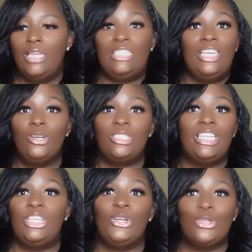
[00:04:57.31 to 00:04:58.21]
years
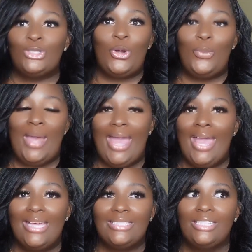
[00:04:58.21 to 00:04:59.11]
and years go
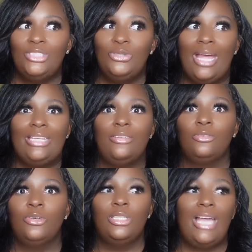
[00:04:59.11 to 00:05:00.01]
past and you're not even
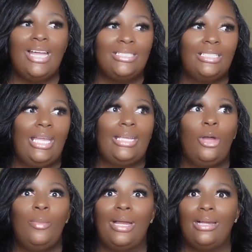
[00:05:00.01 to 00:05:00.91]
realizing like,
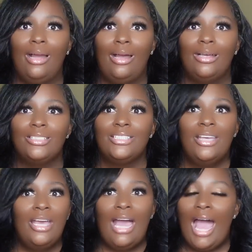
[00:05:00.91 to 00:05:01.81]
oh my gosh,
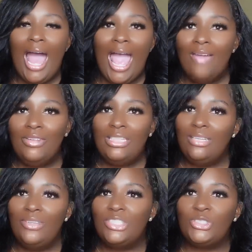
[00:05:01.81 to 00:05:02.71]
I haven't
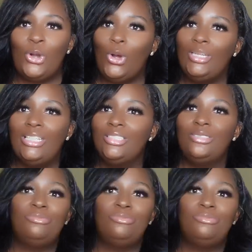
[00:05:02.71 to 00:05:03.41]
even started